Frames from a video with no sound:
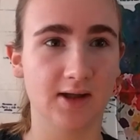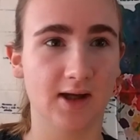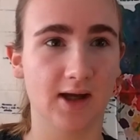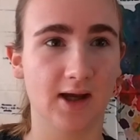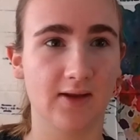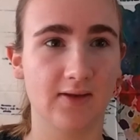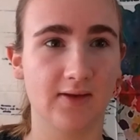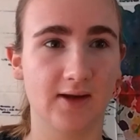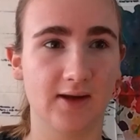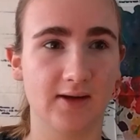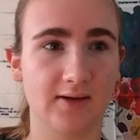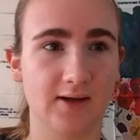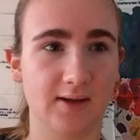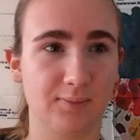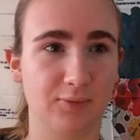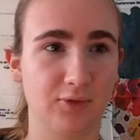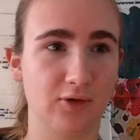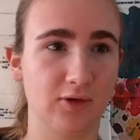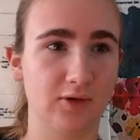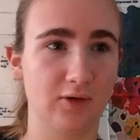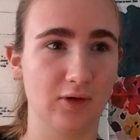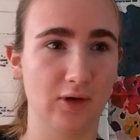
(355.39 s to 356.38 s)
and then they
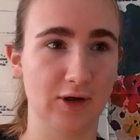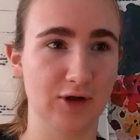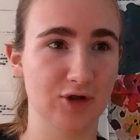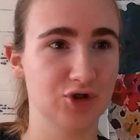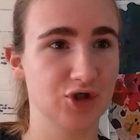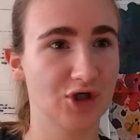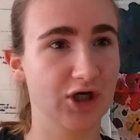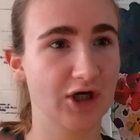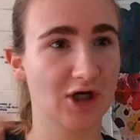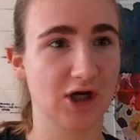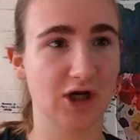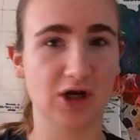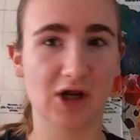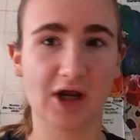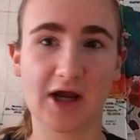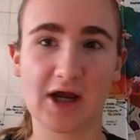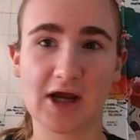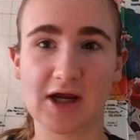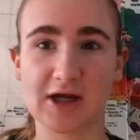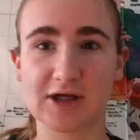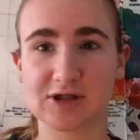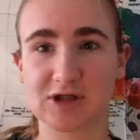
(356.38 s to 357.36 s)
put like chicken and
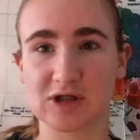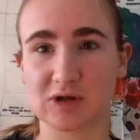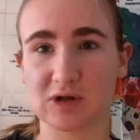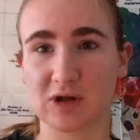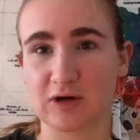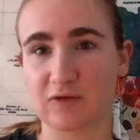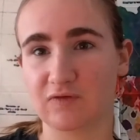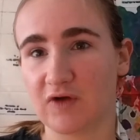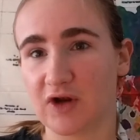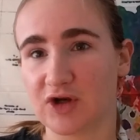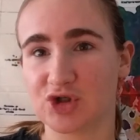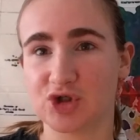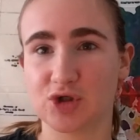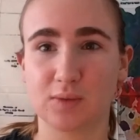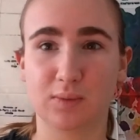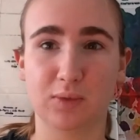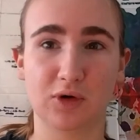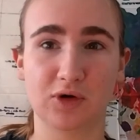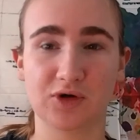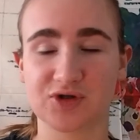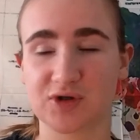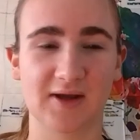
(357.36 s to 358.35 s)
eggs and like
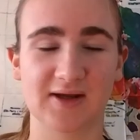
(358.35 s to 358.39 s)
vegetables,